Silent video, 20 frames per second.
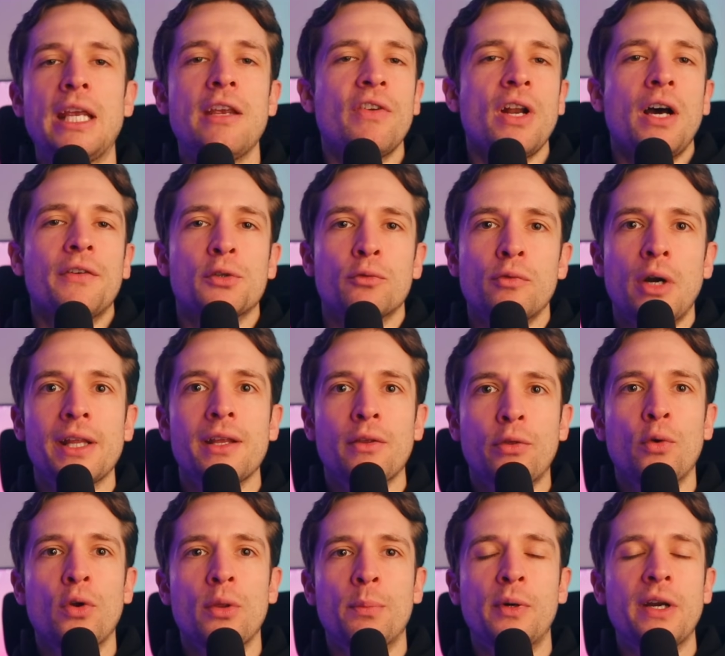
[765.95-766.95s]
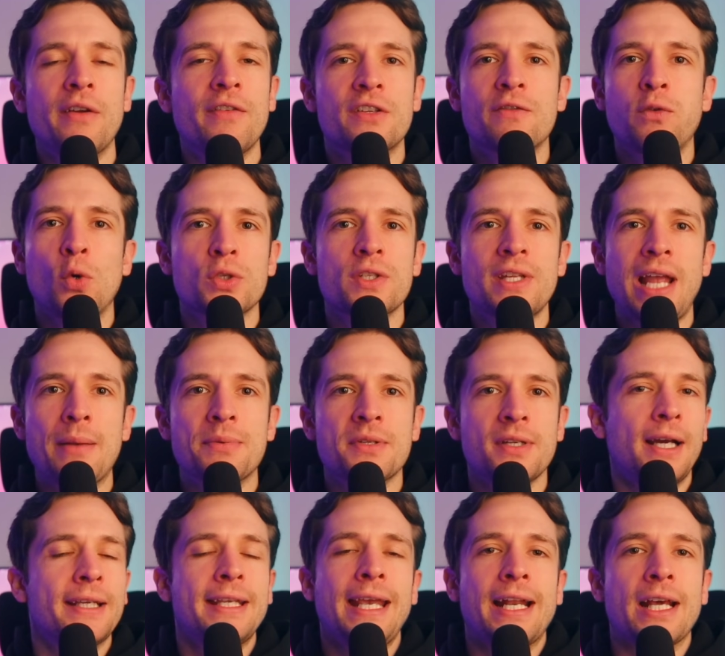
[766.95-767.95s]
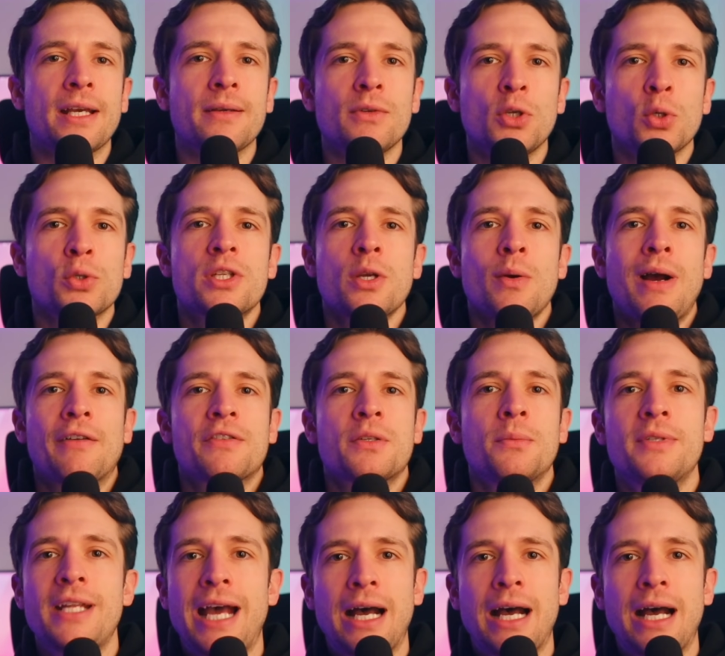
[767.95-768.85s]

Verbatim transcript: Even after running through the previous four steps, I get it, you'll still have some